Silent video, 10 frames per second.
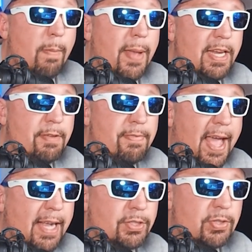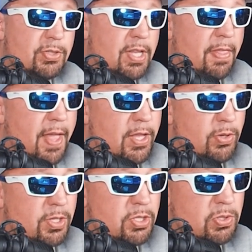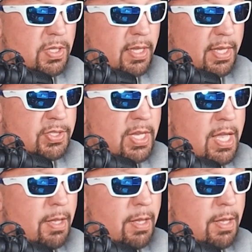many factors that you can do to this,